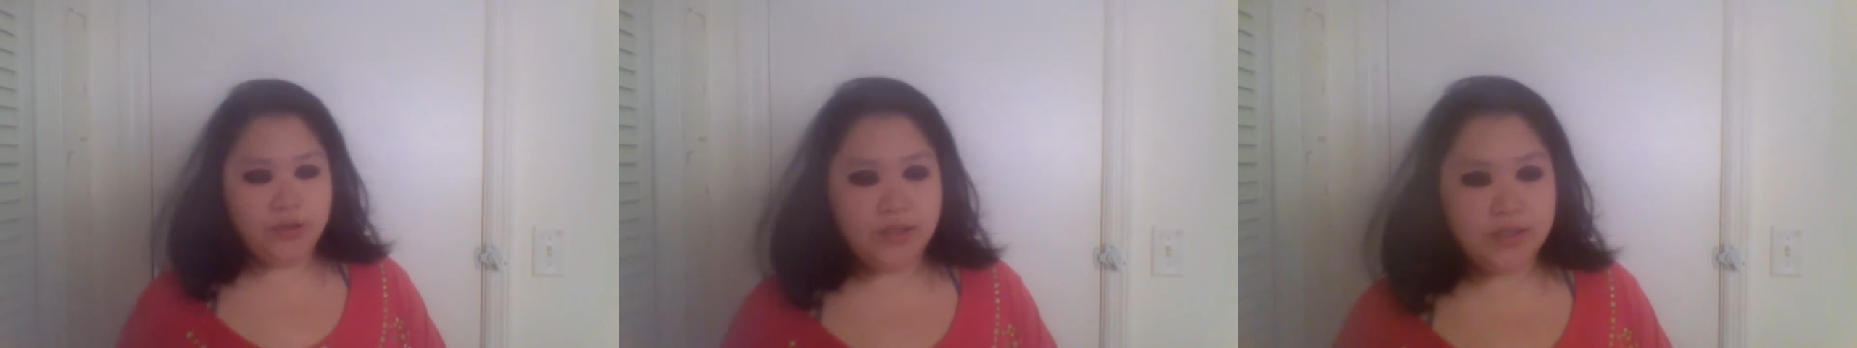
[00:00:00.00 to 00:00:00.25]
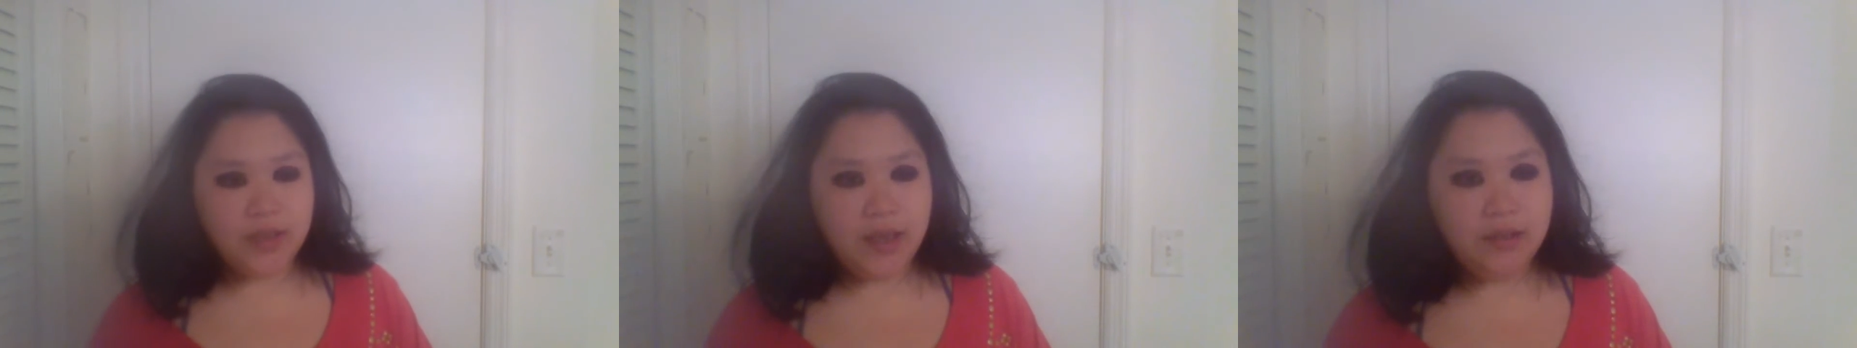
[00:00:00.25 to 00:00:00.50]
they
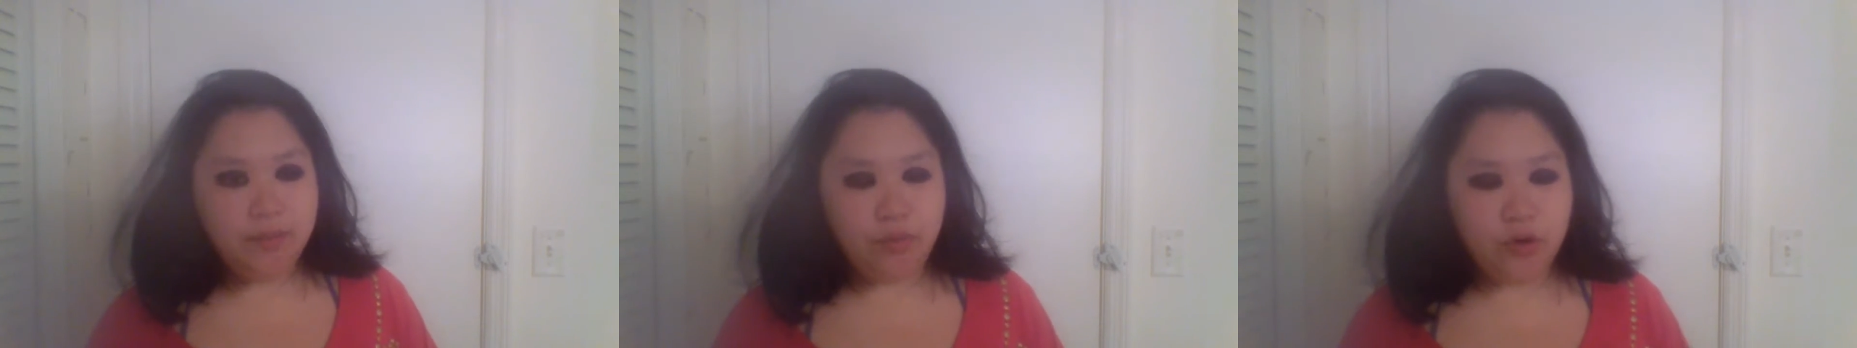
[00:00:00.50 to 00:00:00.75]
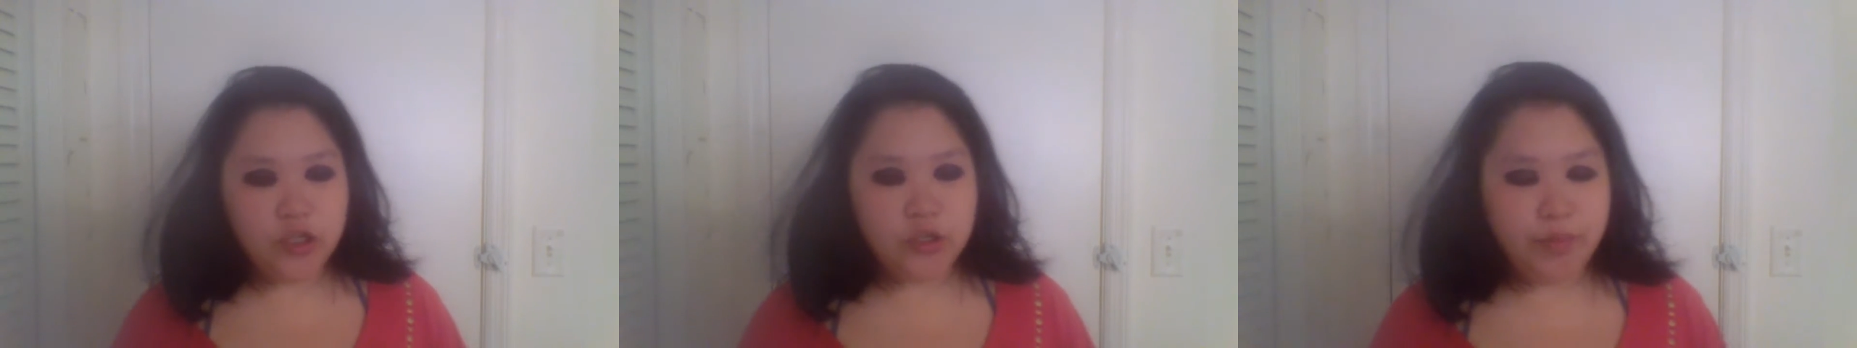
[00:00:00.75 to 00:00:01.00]
say the
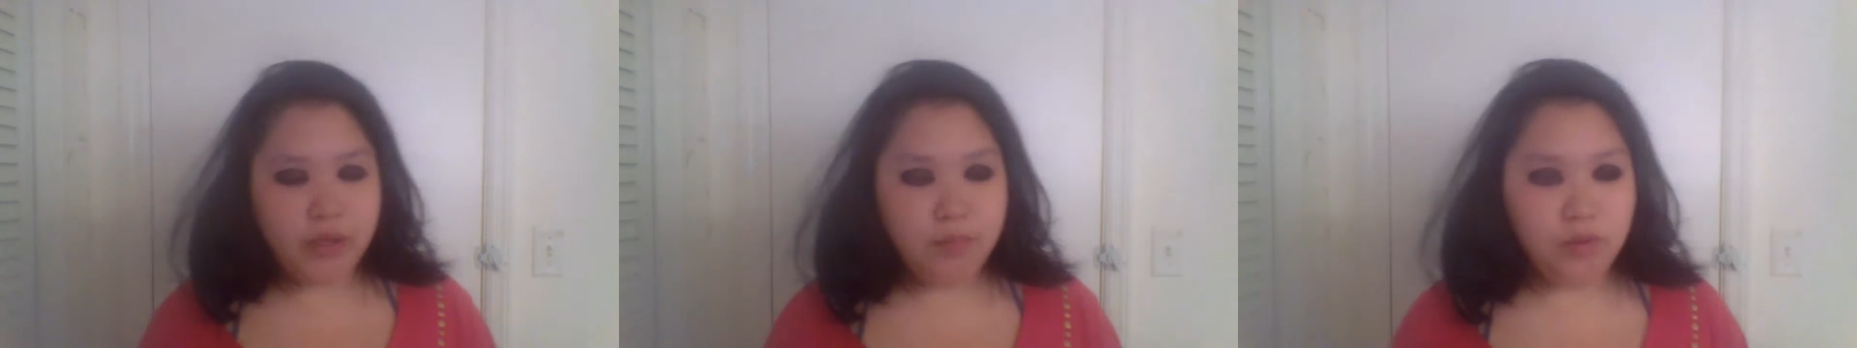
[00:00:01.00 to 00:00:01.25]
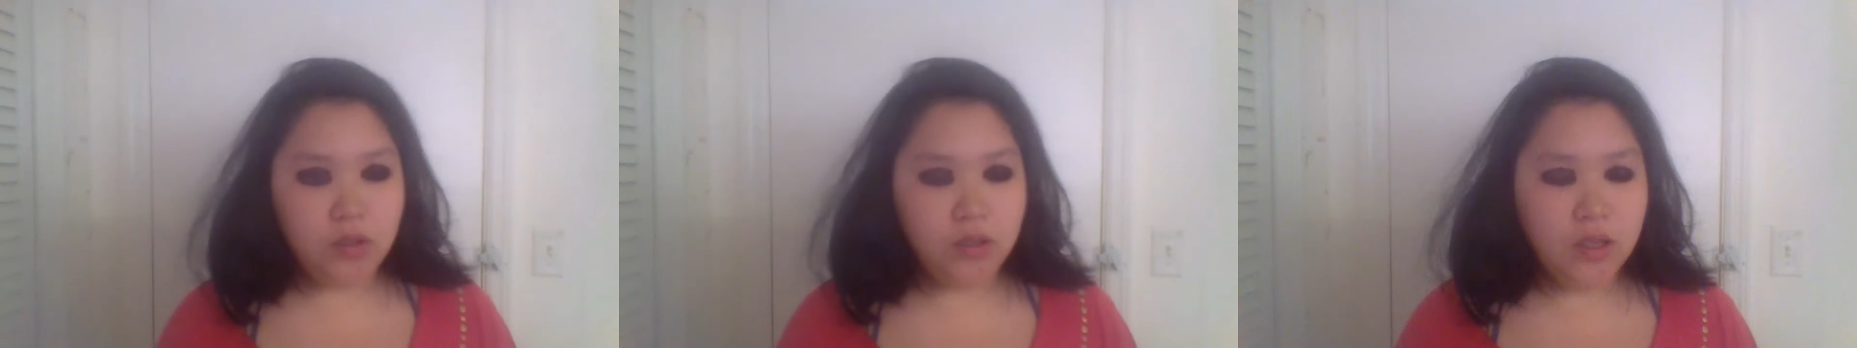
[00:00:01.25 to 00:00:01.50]
British
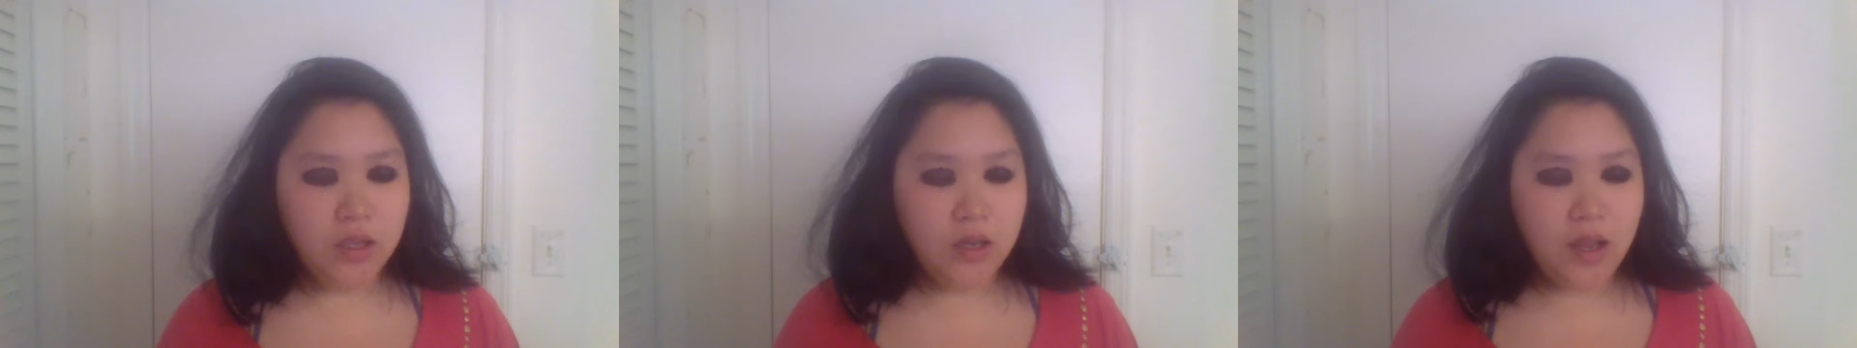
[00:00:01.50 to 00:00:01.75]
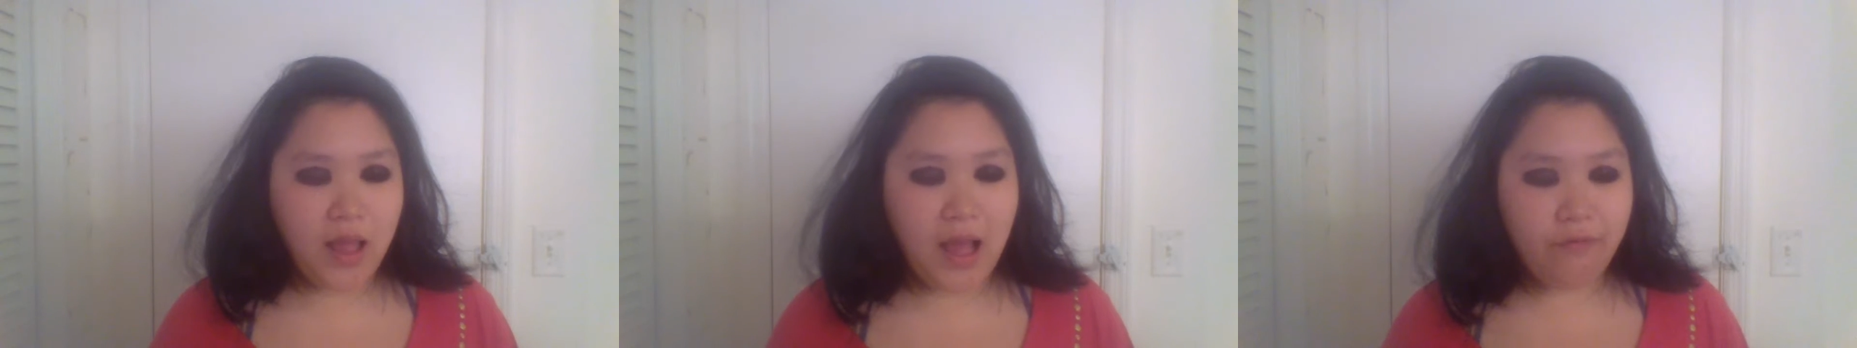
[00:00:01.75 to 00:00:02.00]
people
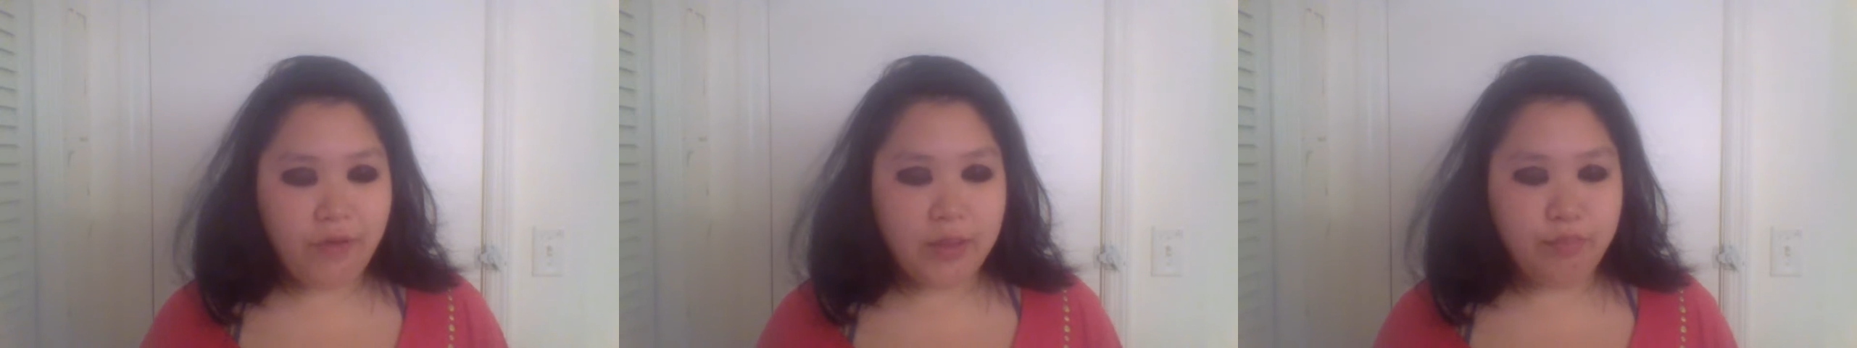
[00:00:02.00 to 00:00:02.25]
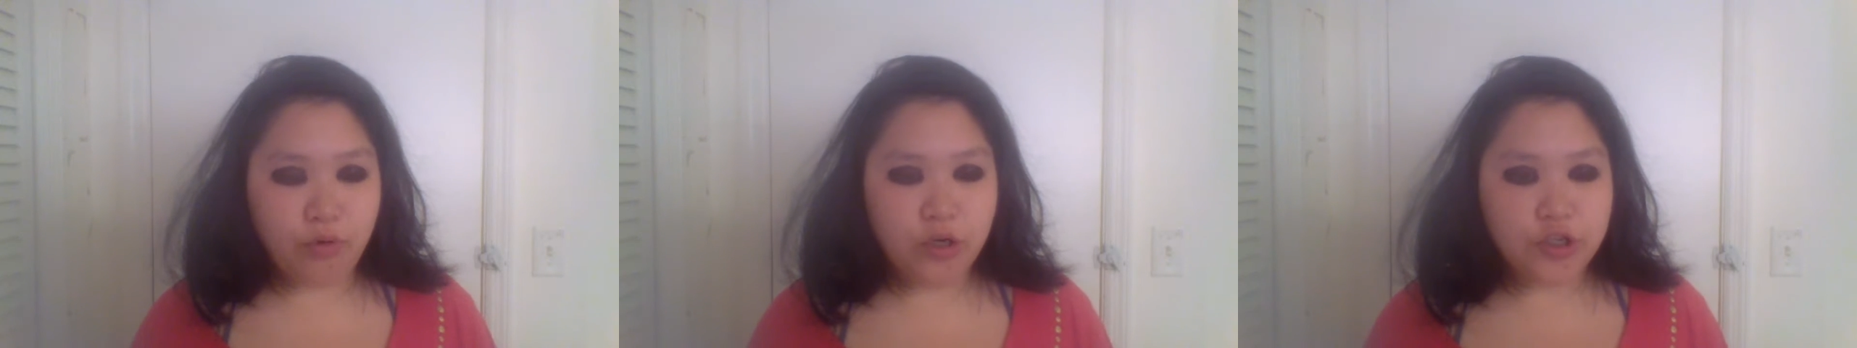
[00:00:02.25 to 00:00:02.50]
have
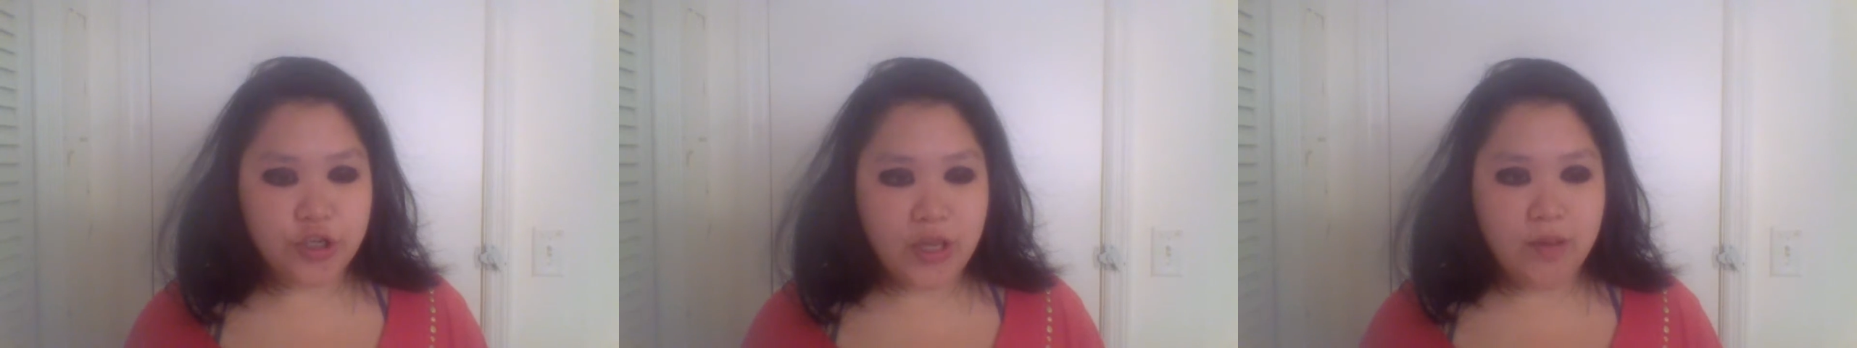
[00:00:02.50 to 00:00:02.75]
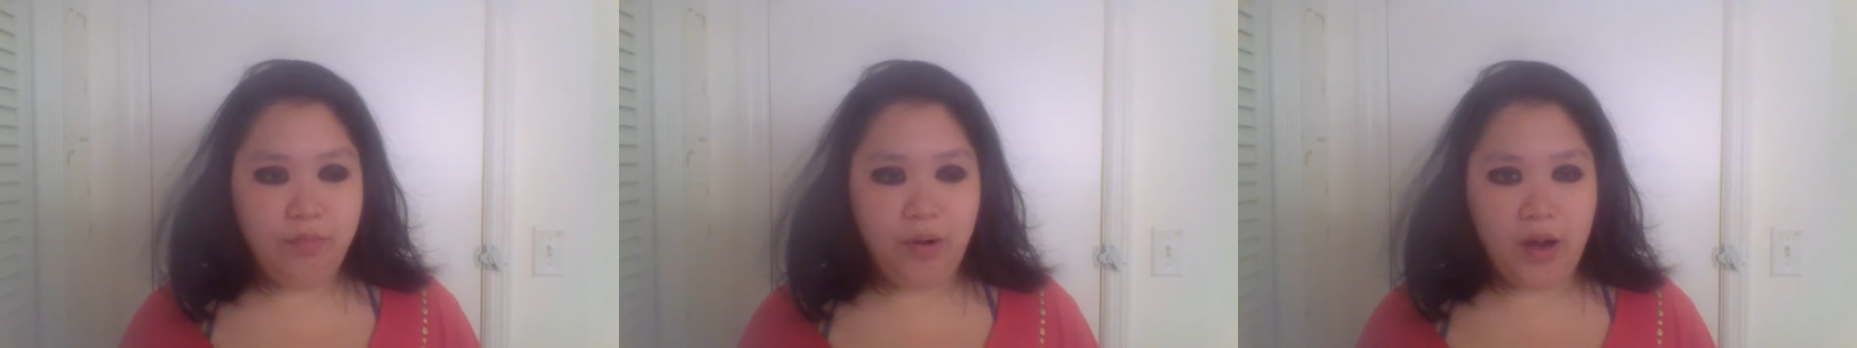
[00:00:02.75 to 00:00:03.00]
a British
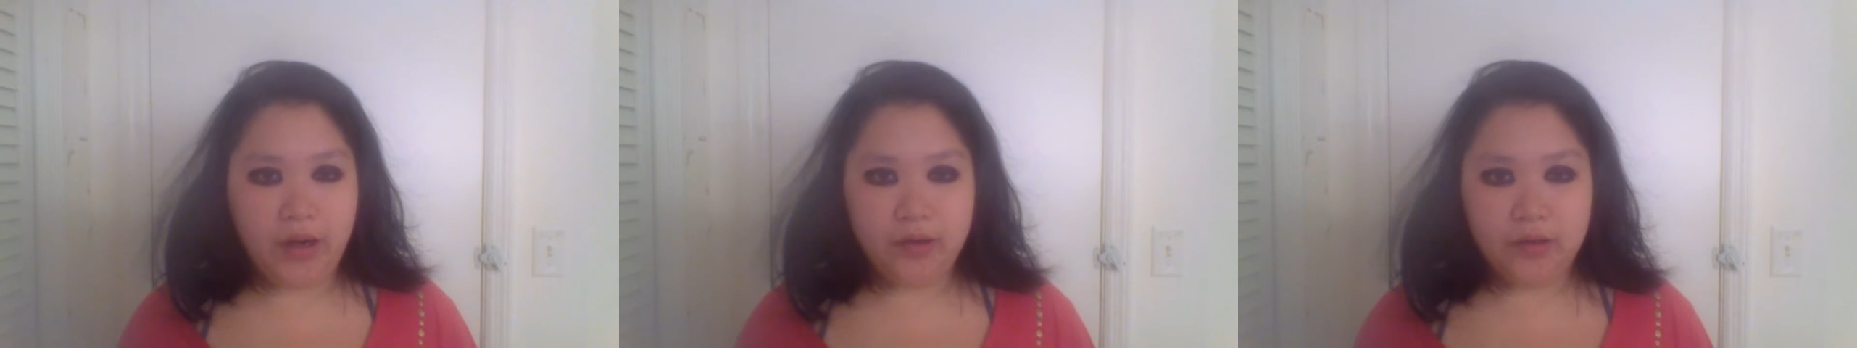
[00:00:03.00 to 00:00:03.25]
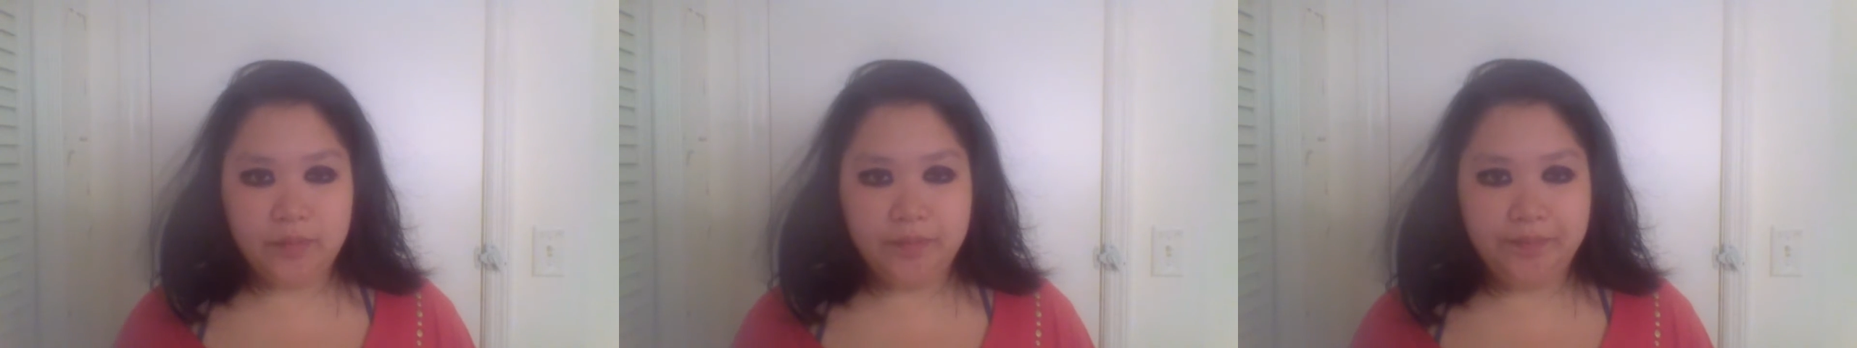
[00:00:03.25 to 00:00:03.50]

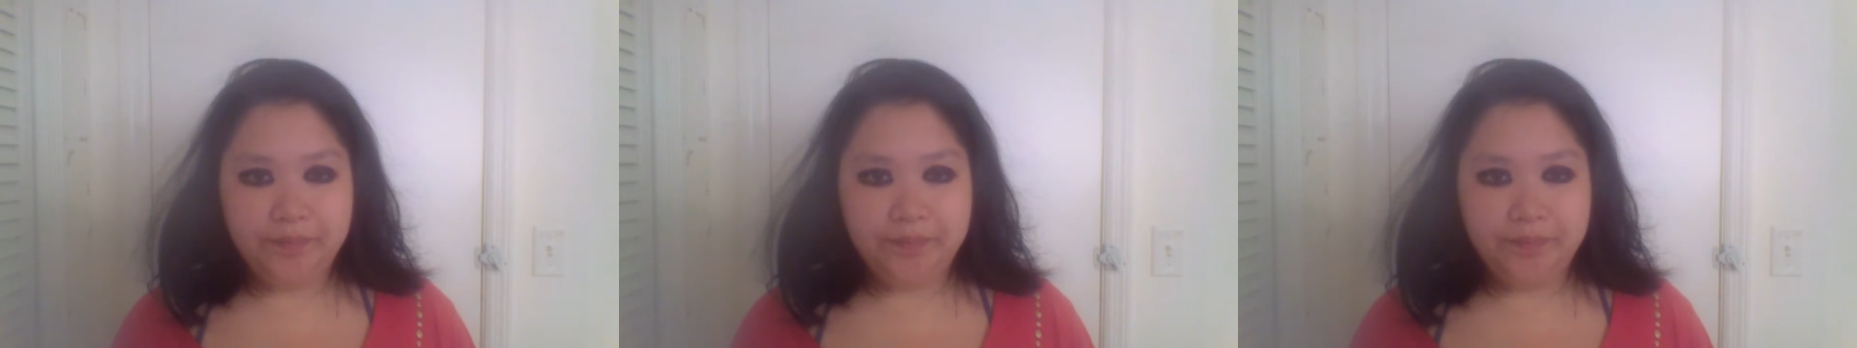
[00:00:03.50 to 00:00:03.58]
Empire,